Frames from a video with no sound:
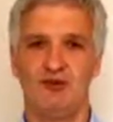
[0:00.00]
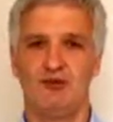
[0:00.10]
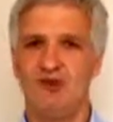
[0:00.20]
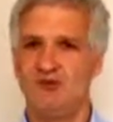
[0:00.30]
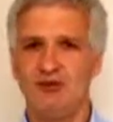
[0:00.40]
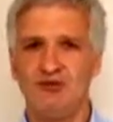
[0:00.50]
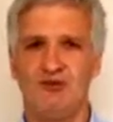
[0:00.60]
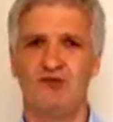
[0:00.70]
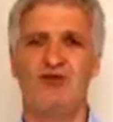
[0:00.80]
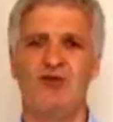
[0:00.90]
But don't
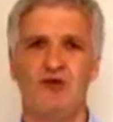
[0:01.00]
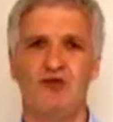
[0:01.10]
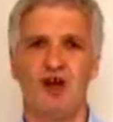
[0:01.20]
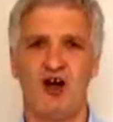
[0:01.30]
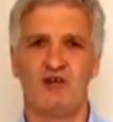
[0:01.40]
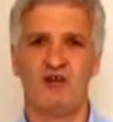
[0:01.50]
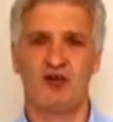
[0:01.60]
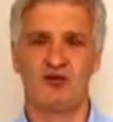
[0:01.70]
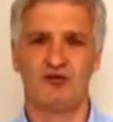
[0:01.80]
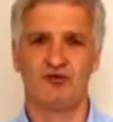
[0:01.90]
do it for more than half an
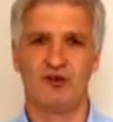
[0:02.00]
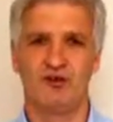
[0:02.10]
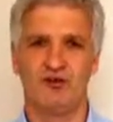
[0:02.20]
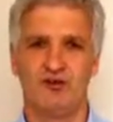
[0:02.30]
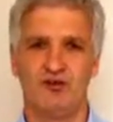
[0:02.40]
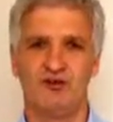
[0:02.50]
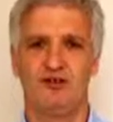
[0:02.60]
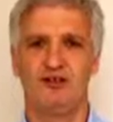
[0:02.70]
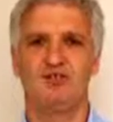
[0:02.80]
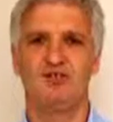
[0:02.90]
hour or so.
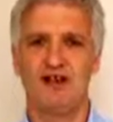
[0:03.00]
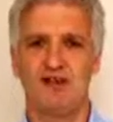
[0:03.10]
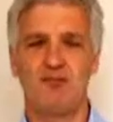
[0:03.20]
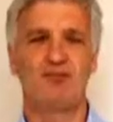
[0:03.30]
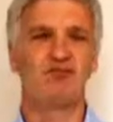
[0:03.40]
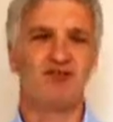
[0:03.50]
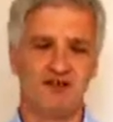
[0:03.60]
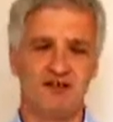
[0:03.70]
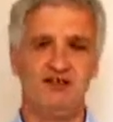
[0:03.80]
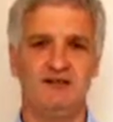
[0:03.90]
Get up and
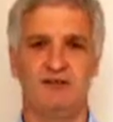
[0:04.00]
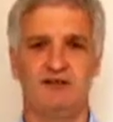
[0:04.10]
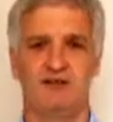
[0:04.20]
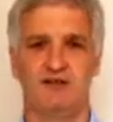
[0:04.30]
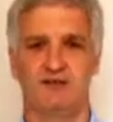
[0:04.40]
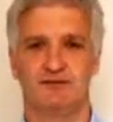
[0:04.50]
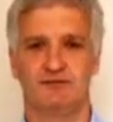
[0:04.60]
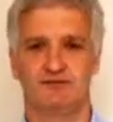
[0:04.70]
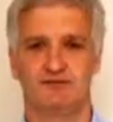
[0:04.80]
try to keep moving.